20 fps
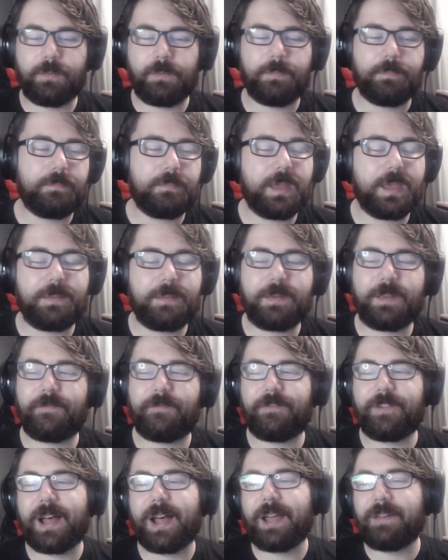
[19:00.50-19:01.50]
maybe
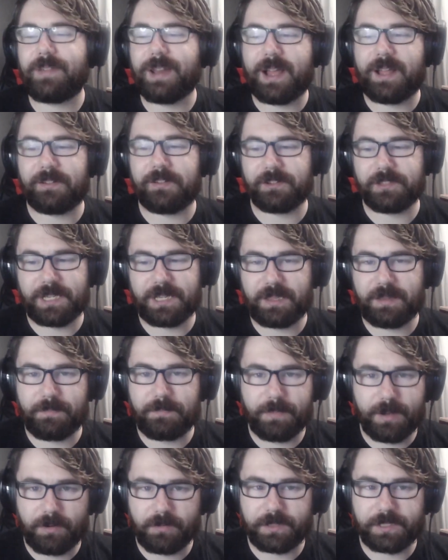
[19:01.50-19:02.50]
$5 at the
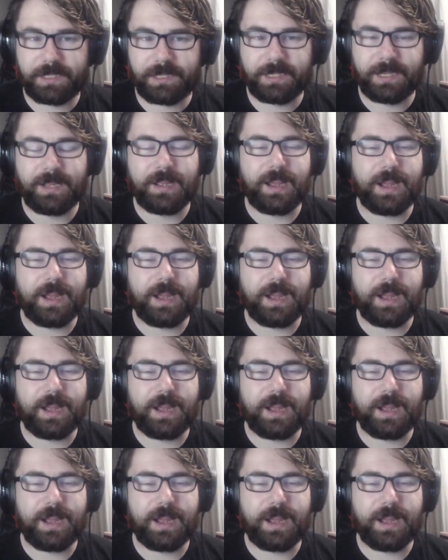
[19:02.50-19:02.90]
most